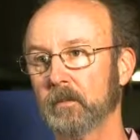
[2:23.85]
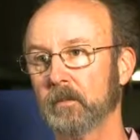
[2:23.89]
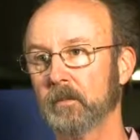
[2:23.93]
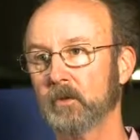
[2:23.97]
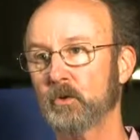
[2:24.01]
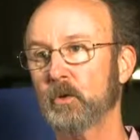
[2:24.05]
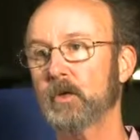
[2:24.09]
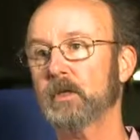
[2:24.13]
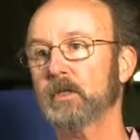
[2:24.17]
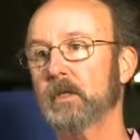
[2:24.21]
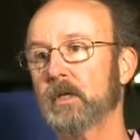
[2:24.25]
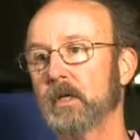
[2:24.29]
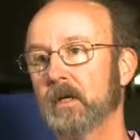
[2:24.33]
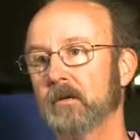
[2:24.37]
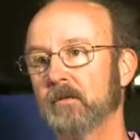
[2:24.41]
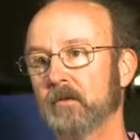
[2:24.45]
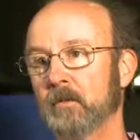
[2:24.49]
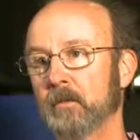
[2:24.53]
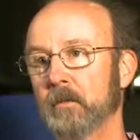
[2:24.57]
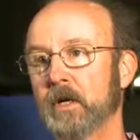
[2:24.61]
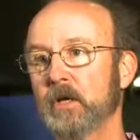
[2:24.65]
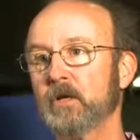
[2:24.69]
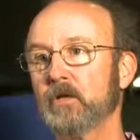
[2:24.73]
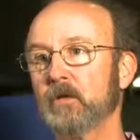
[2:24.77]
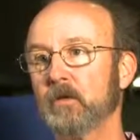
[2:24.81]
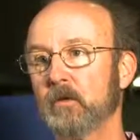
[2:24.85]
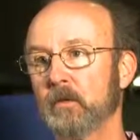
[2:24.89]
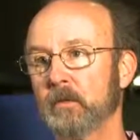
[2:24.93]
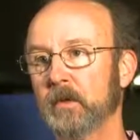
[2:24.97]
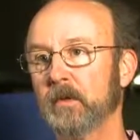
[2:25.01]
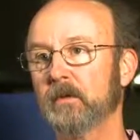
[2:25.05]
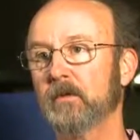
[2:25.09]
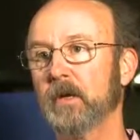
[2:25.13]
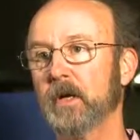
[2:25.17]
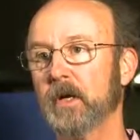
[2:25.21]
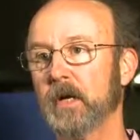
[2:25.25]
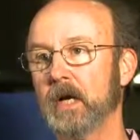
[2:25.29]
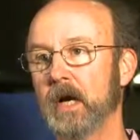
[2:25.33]
Trust in information will be
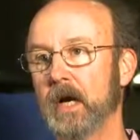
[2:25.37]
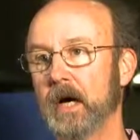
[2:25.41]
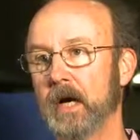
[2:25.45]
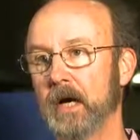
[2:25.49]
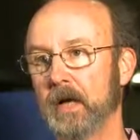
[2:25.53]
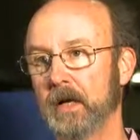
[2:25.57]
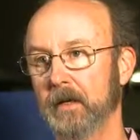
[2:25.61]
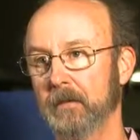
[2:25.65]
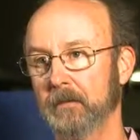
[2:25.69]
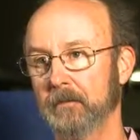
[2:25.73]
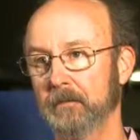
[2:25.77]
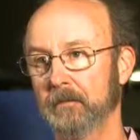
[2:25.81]
very high.